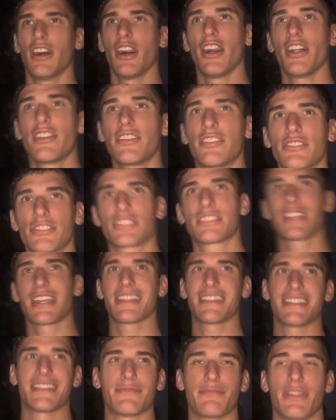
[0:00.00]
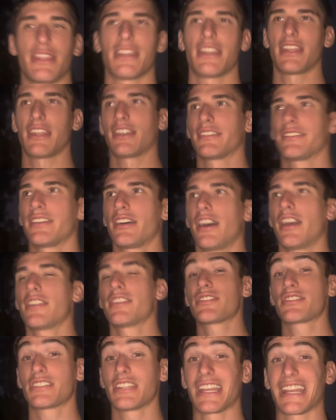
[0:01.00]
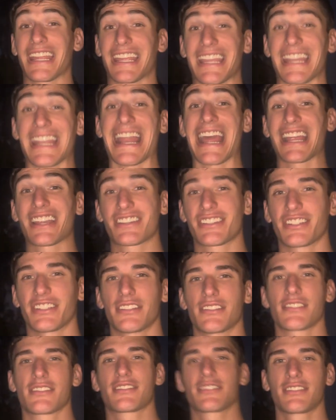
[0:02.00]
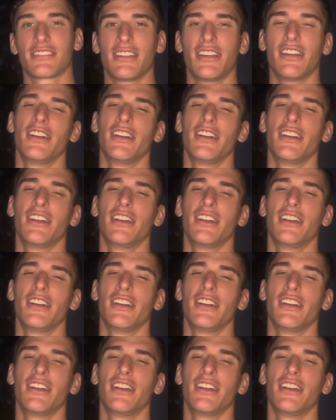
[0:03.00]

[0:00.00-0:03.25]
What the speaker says: understanding connections.